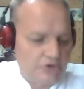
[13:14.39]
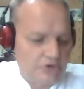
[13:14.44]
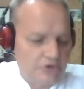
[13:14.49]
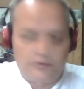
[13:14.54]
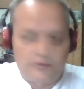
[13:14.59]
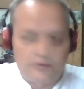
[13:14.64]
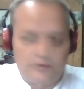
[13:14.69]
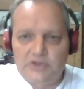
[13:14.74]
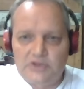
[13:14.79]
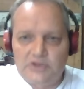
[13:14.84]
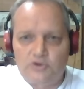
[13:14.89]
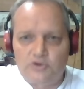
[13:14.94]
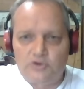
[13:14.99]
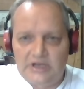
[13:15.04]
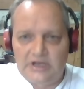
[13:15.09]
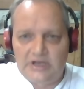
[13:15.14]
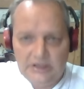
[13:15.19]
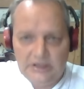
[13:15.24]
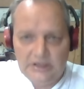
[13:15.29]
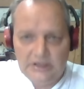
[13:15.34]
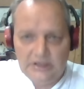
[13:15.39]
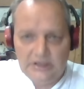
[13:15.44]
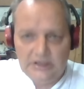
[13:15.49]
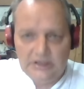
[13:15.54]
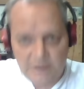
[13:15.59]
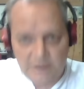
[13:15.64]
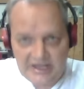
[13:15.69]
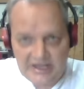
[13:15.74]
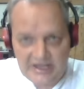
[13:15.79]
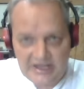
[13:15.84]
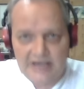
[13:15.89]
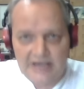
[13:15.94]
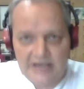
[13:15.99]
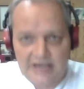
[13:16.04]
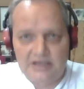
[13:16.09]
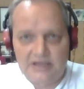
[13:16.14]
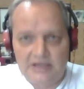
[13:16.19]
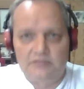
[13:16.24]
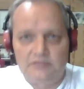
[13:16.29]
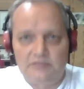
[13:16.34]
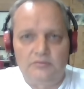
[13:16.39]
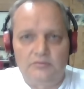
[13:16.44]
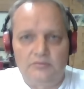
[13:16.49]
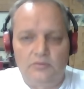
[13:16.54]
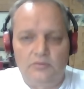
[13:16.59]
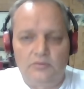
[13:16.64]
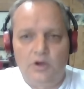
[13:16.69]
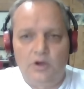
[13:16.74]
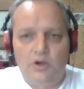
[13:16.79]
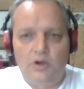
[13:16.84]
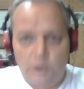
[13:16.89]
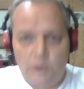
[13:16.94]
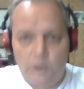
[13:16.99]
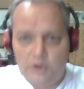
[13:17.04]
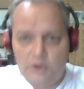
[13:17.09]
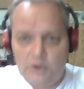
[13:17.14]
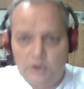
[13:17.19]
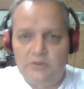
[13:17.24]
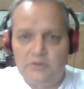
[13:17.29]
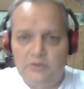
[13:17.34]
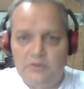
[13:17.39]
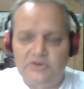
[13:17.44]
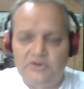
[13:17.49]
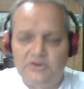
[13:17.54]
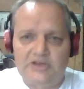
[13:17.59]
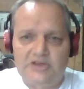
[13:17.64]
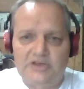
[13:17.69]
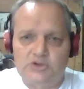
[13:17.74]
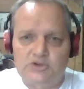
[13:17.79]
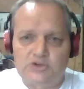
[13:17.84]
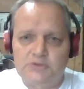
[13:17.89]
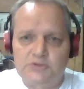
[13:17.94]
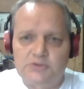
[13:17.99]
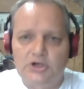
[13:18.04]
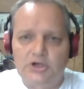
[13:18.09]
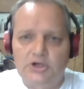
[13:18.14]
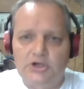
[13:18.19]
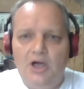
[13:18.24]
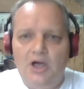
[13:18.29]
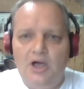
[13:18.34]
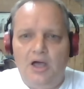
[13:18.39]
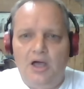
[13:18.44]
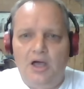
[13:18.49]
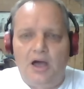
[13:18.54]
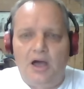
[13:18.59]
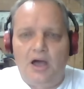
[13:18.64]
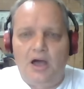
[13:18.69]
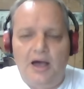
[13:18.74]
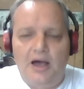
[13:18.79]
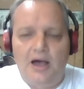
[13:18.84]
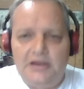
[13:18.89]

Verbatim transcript: 3 3, because my dad had awoken me to that scripture. I